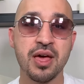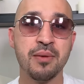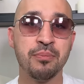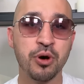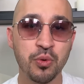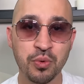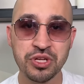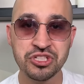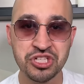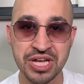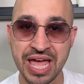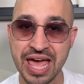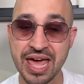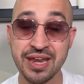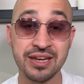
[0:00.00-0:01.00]
Put what you
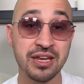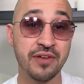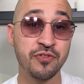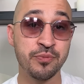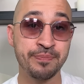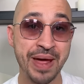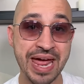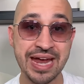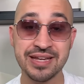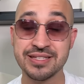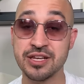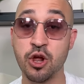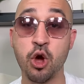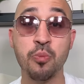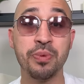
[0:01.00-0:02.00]
can in different banks
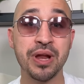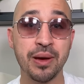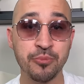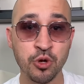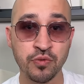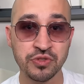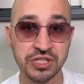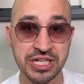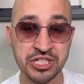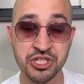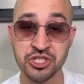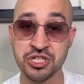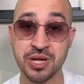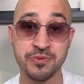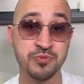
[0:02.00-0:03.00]
and open up new relationships.